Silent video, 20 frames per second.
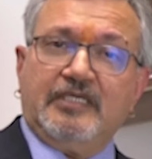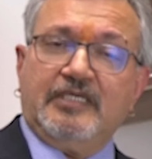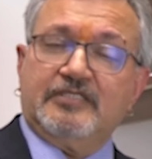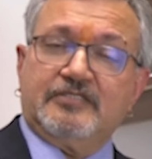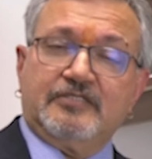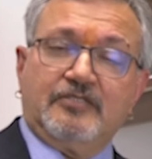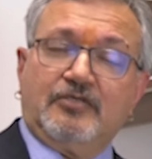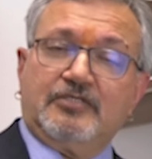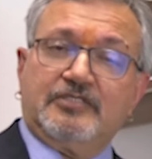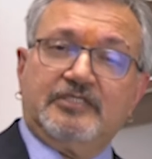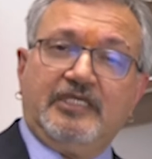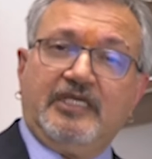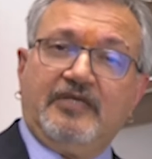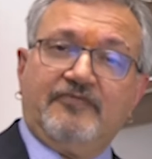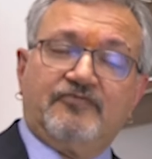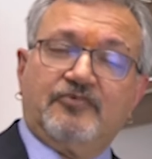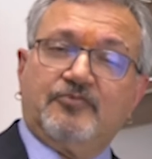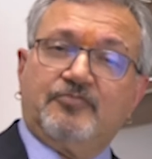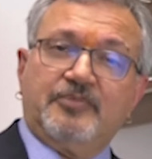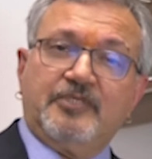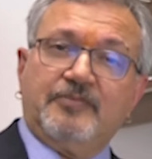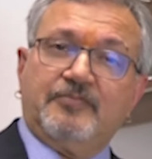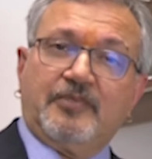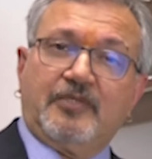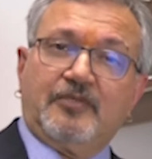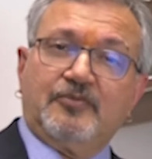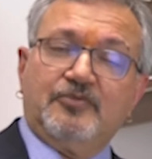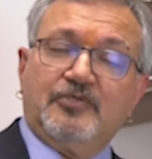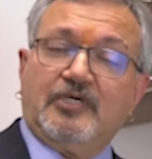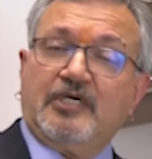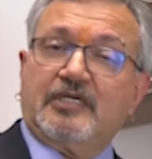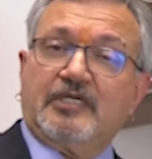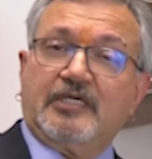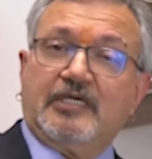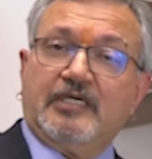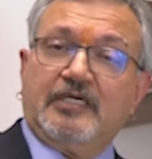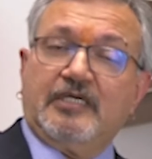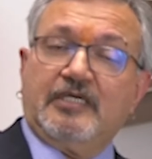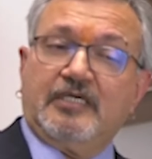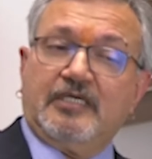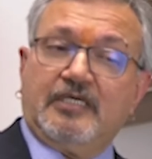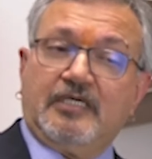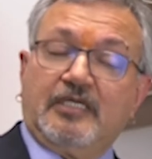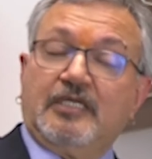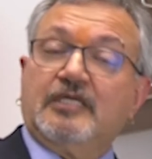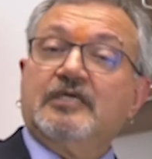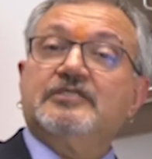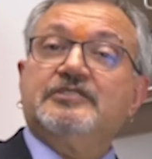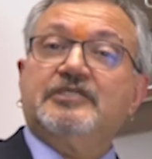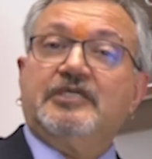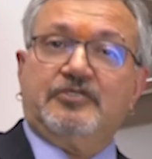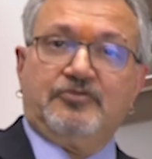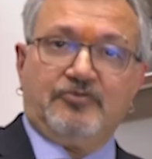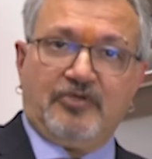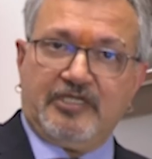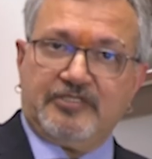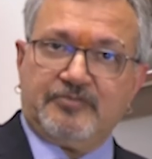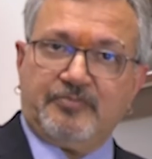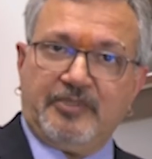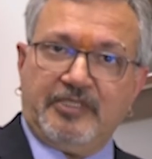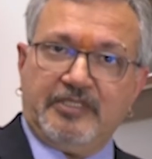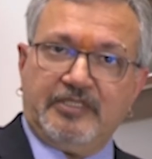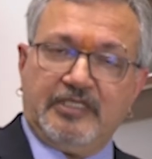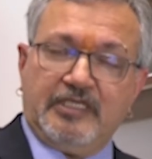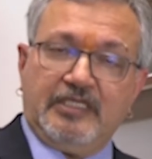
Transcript: is not safe for people who are allergic to aspirin,